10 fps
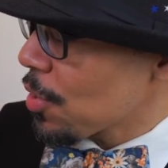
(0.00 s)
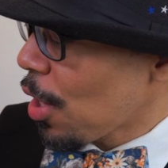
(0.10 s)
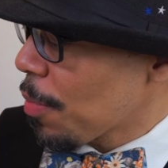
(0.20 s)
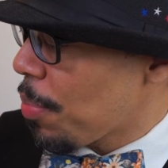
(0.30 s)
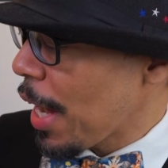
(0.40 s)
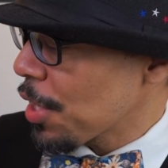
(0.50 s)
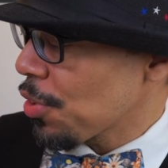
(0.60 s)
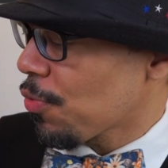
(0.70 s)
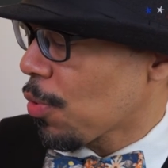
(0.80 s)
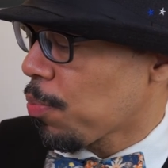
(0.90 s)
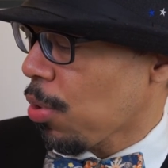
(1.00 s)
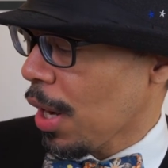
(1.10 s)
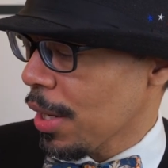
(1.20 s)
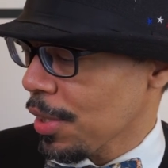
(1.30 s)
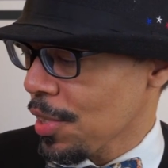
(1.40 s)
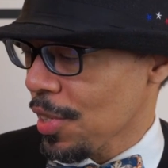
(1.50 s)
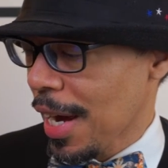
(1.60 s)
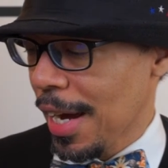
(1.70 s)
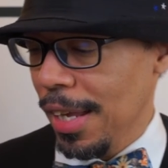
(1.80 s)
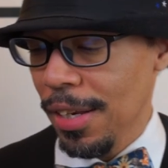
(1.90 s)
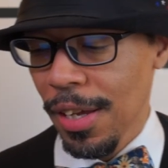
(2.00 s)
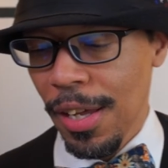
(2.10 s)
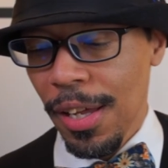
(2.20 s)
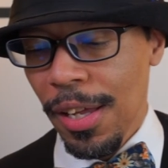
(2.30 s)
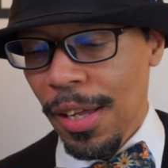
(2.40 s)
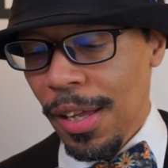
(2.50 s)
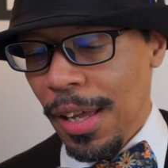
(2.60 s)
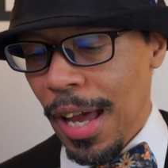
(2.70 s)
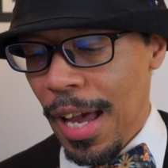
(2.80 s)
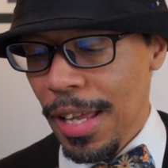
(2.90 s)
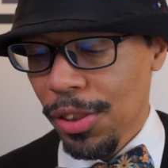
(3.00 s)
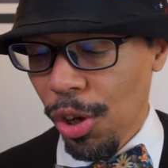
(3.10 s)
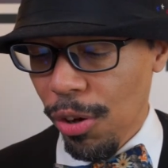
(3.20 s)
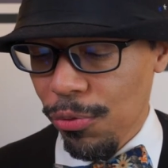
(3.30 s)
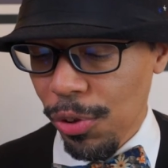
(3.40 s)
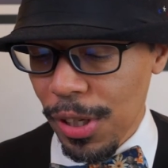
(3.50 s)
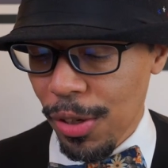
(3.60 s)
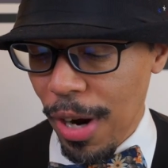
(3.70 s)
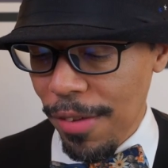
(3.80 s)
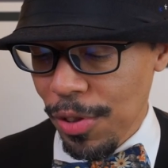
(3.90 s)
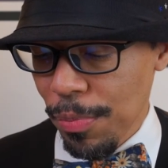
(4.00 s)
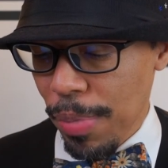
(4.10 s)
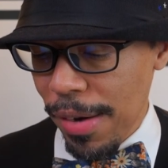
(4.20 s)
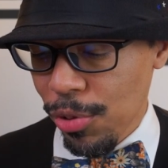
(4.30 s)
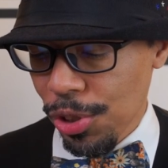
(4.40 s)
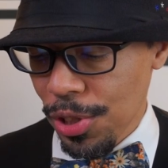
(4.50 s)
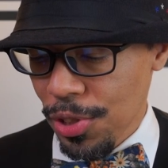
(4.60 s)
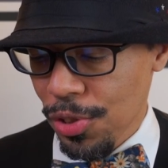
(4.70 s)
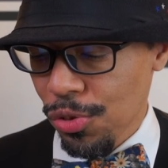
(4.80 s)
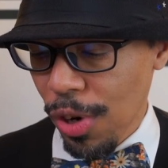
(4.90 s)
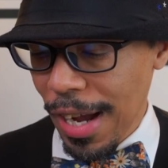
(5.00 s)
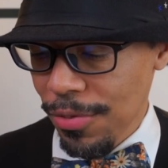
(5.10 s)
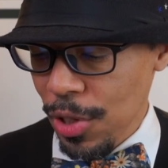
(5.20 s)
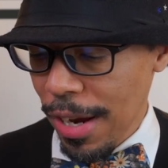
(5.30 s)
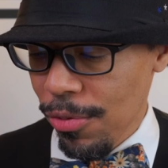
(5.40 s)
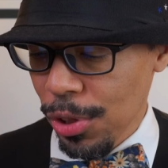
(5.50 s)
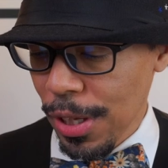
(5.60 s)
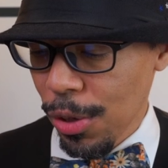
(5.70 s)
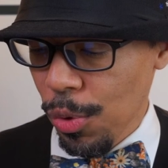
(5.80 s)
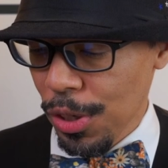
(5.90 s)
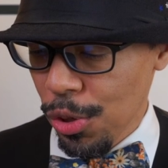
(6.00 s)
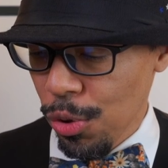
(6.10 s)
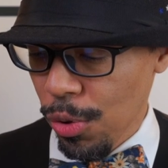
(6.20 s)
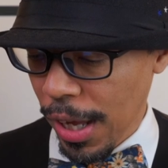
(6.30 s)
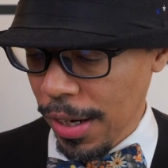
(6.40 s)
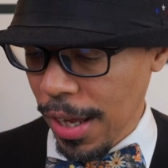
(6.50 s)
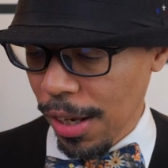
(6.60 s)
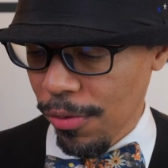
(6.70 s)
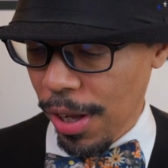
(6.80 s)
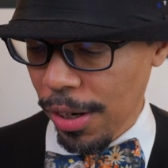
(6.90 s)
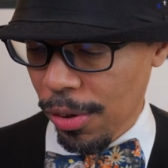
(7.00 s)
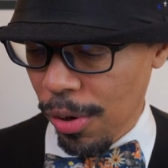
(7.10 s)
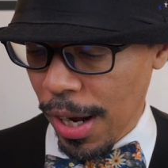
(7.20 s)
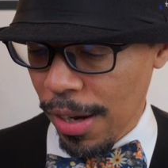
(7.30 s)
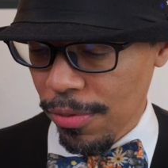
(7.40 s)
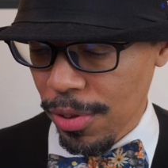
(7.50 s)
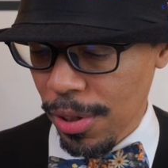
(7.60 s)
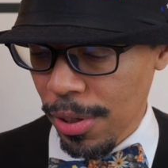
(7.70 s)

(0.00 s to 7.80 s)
our passion for product design and thoughtfully crafted beverages drives everything we do at Elevated Craft.